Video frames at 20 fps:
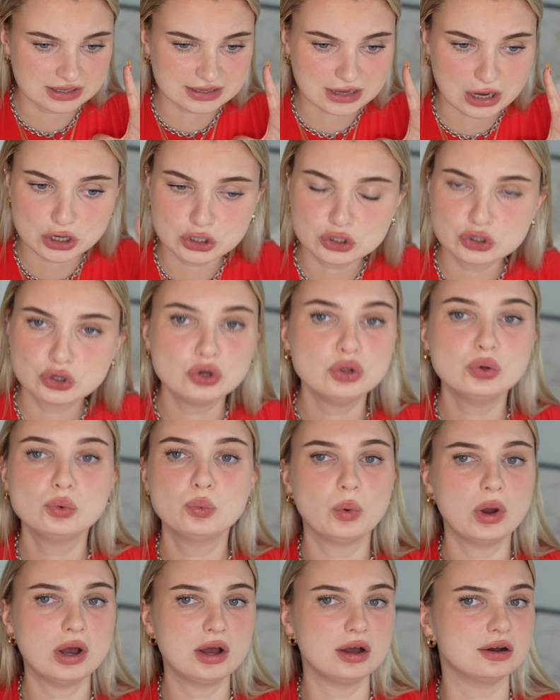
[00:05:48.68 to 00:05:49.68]
like a new
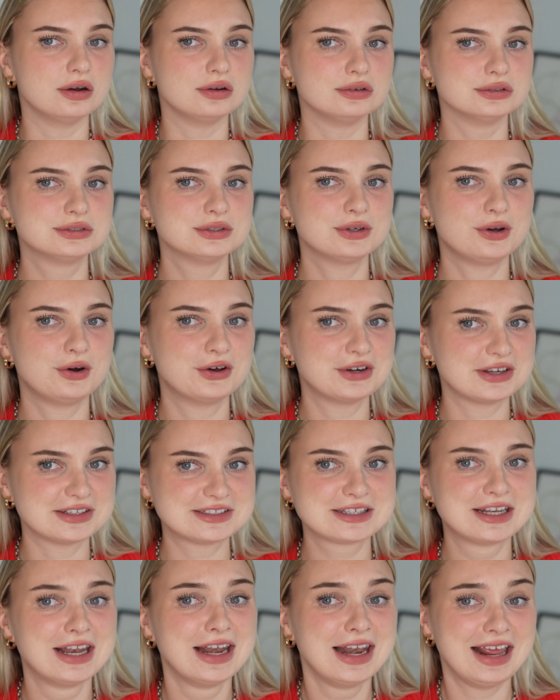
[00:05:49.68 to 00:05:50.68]
world,
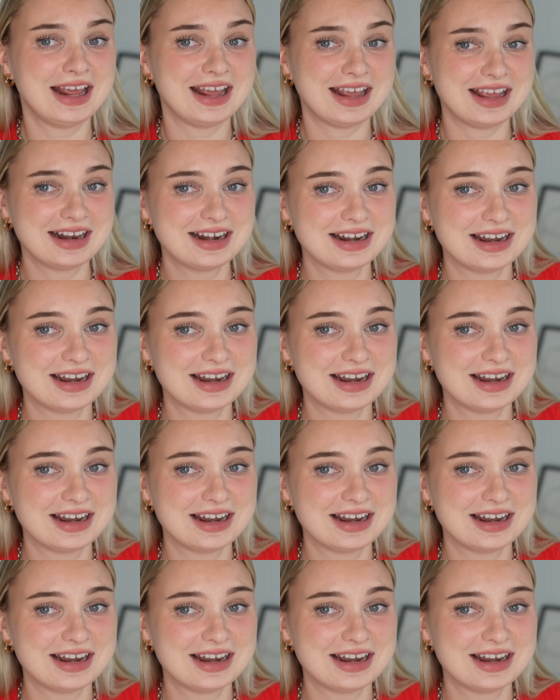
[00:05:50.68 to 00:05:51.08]
honestly.